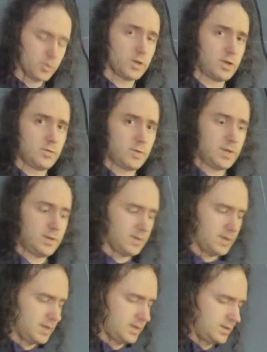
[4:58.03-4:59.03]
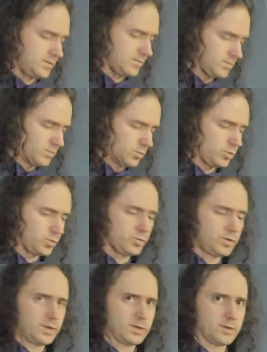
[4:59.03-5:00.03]
going to go into any more
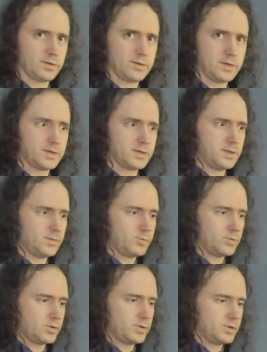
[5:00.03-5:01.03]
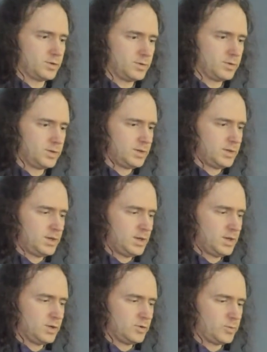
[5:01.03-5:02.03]
gory details than that, and I'm not going to
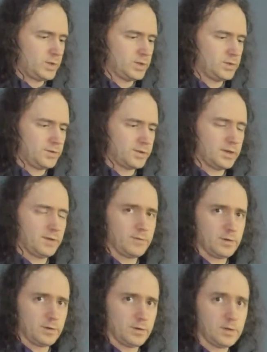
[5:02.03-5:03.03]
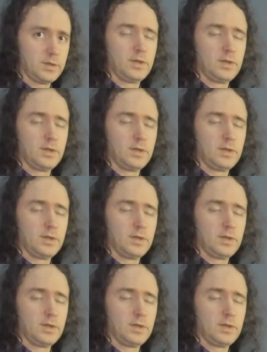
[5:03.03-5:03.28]
dwell on this any further,